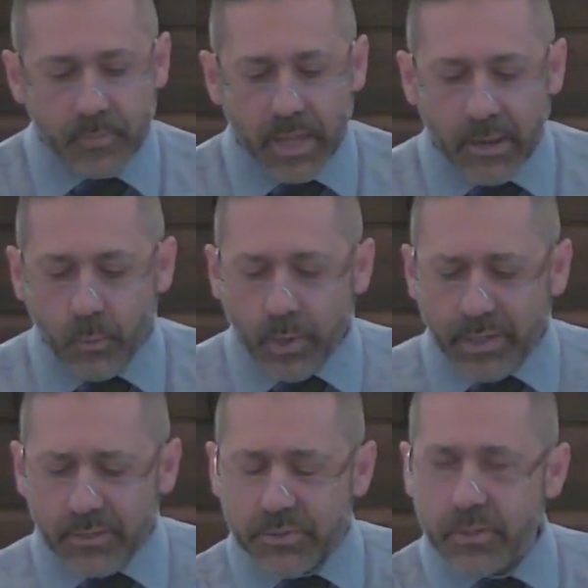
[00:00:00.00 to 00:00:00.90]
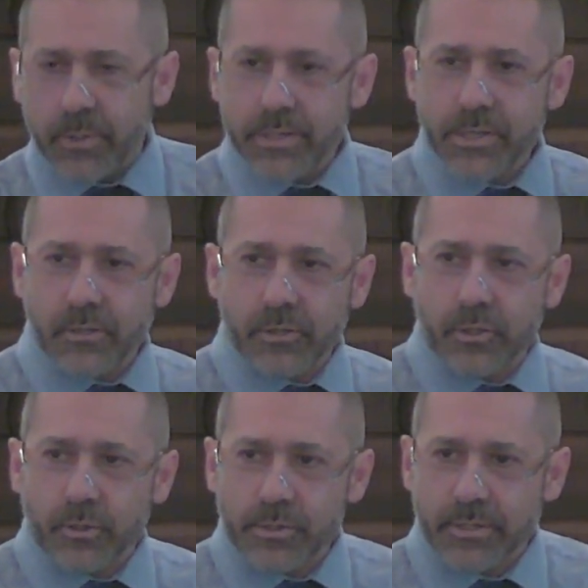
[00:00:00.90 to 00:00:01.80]
And what he'll do is he'll
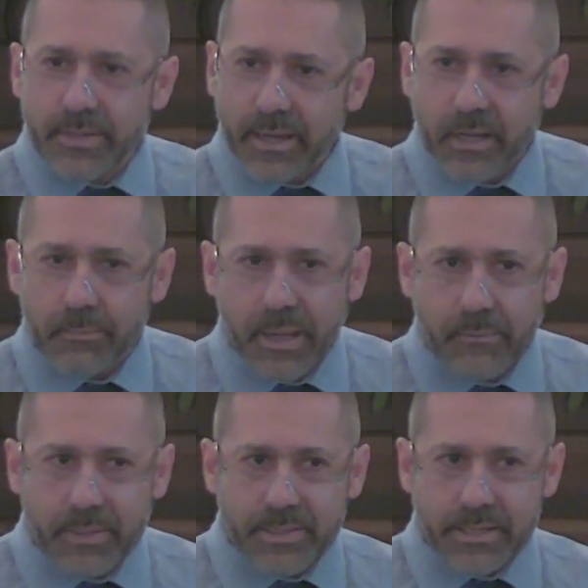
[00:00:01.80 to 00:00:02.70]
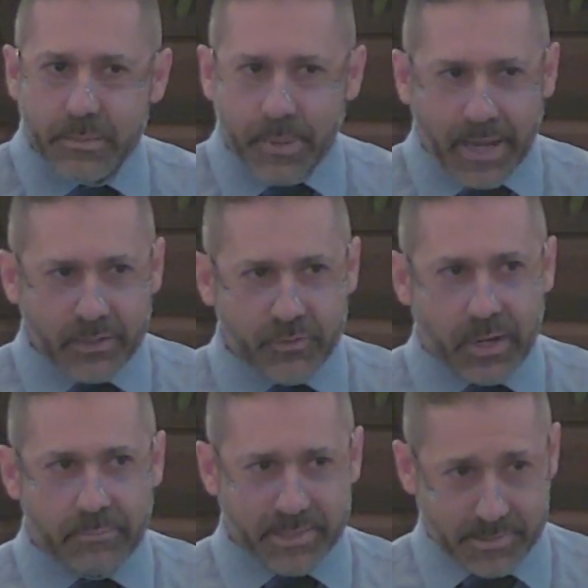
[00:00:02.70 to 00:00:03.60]
use the Ten Commandments as a
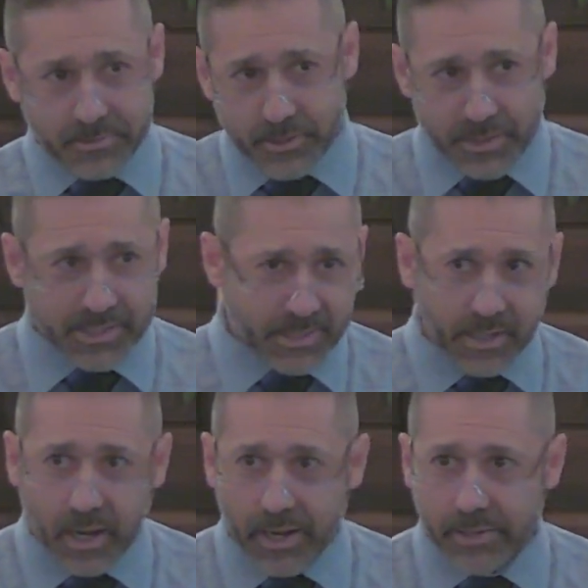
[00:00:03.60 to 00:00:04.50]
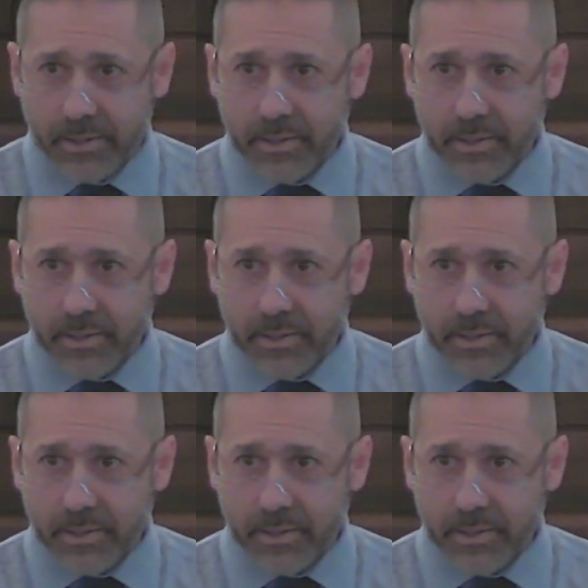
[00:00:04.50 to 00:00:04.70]
backdrop, as a guide.